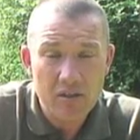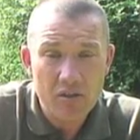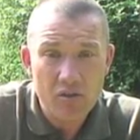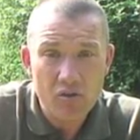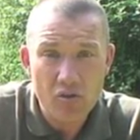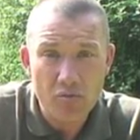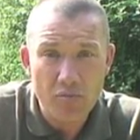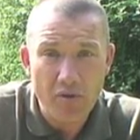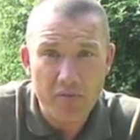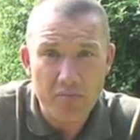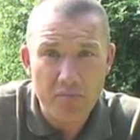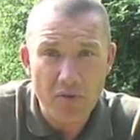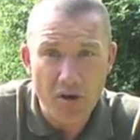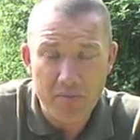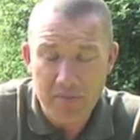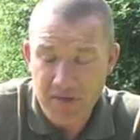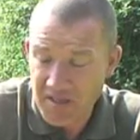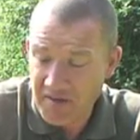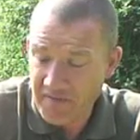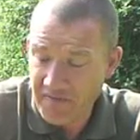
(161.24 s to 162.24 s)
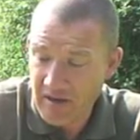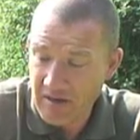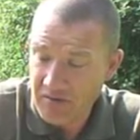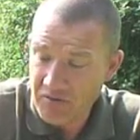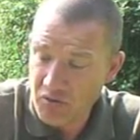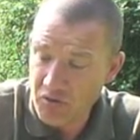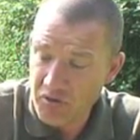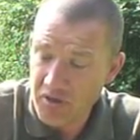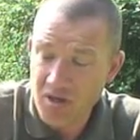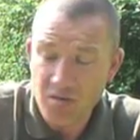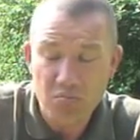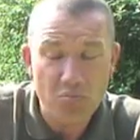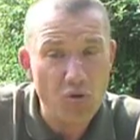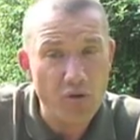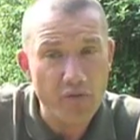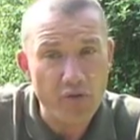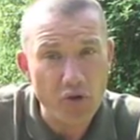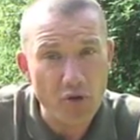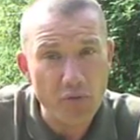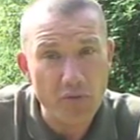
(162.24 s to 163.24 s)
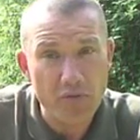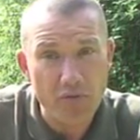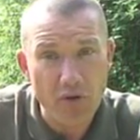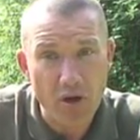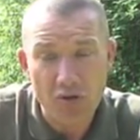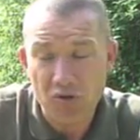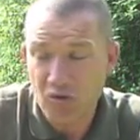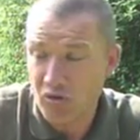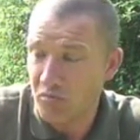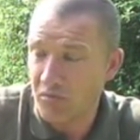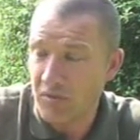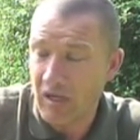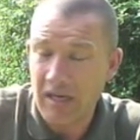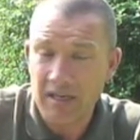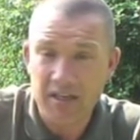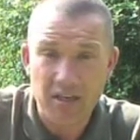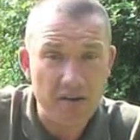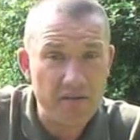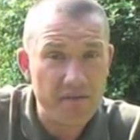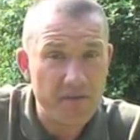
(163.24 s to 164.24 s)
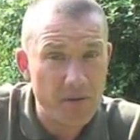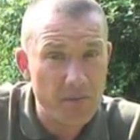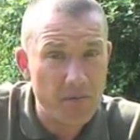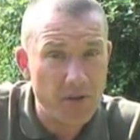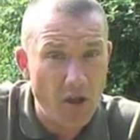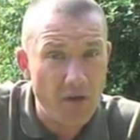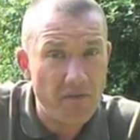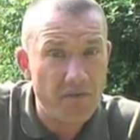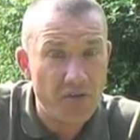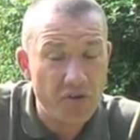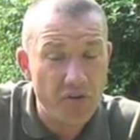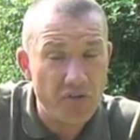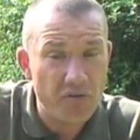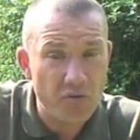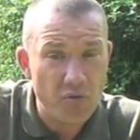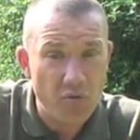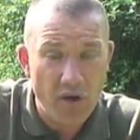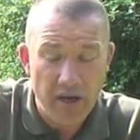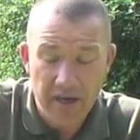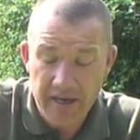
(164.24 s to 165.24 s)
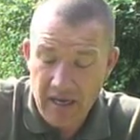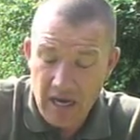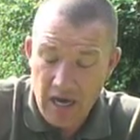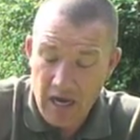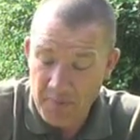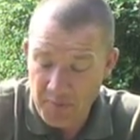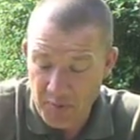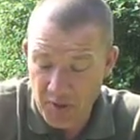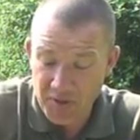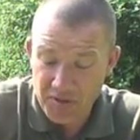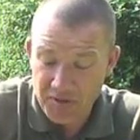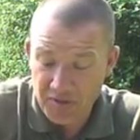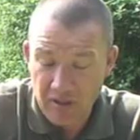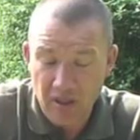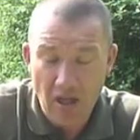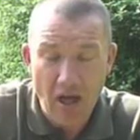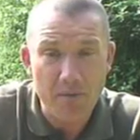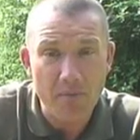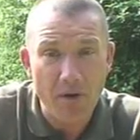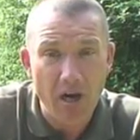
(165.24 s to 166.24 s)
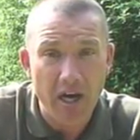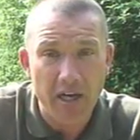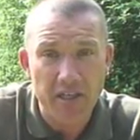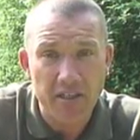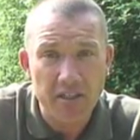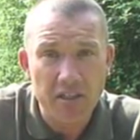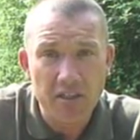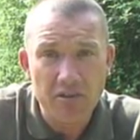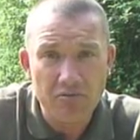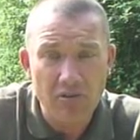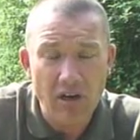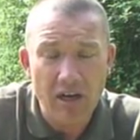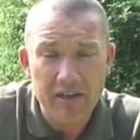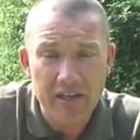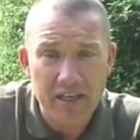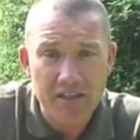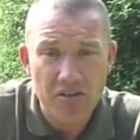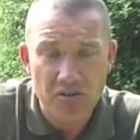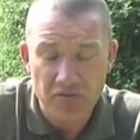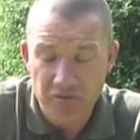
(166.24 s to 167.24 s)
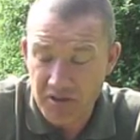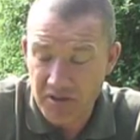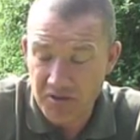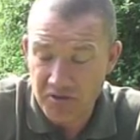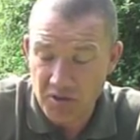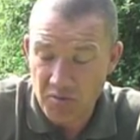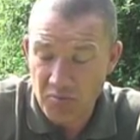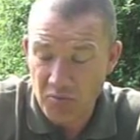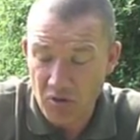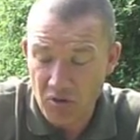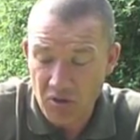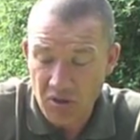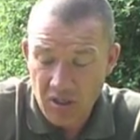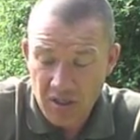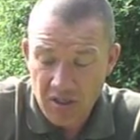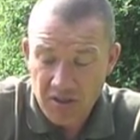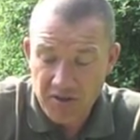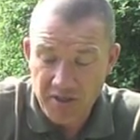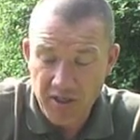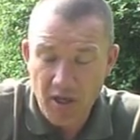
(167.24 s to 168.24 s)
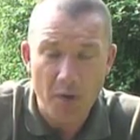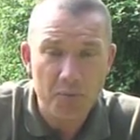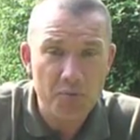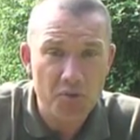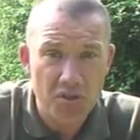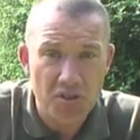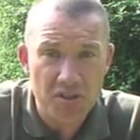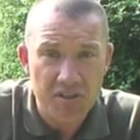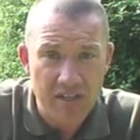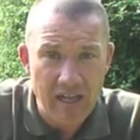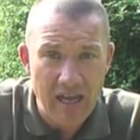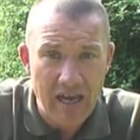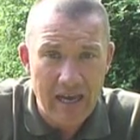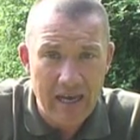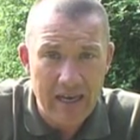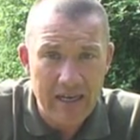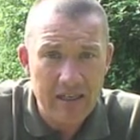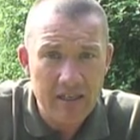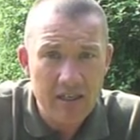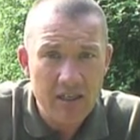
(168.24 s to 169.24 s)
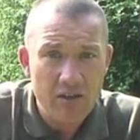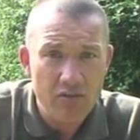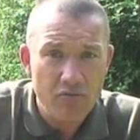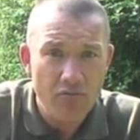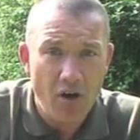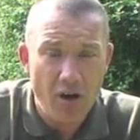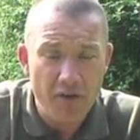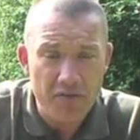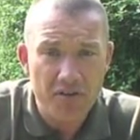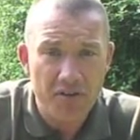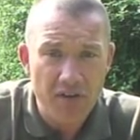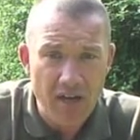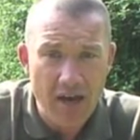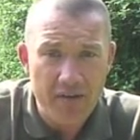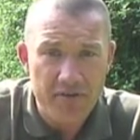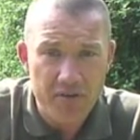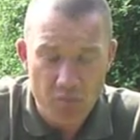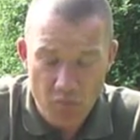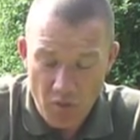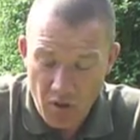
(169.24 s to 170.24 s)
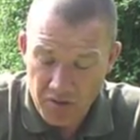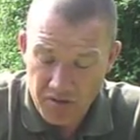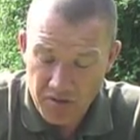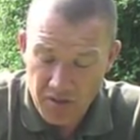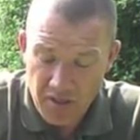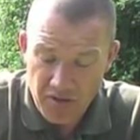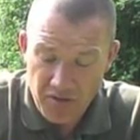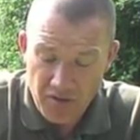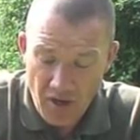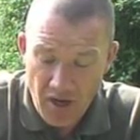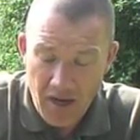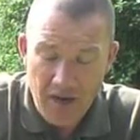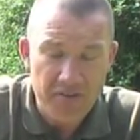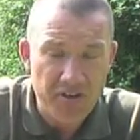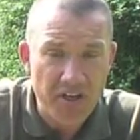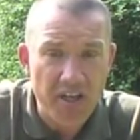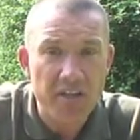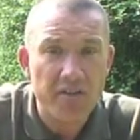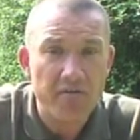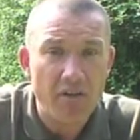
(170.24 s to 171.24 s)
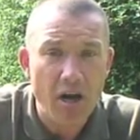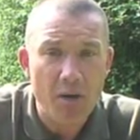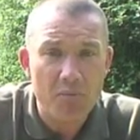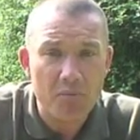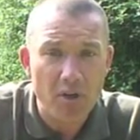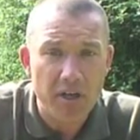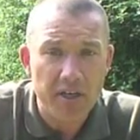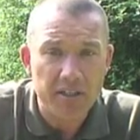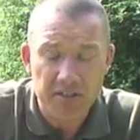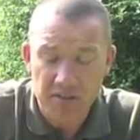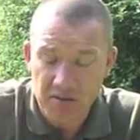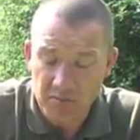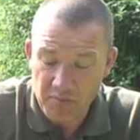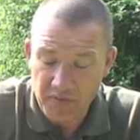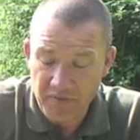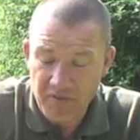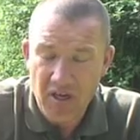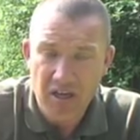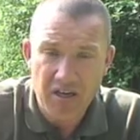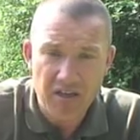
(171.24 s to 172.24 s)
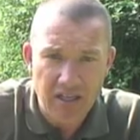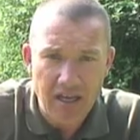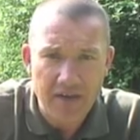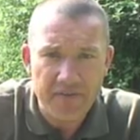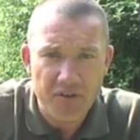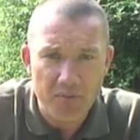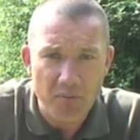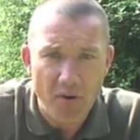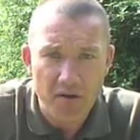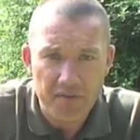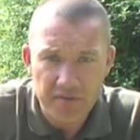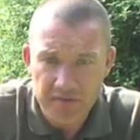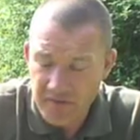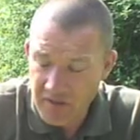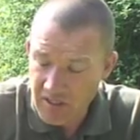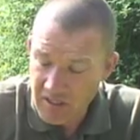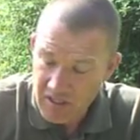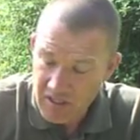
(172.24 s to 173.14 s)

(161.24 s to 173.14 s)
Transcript: some of them are manufactured, or you can move it up the rod. Some like it fit a lot further away. I personally like mine right next to reel seat, but the option is there. Rather than having one and not having it in the right place, we've kind of left them off.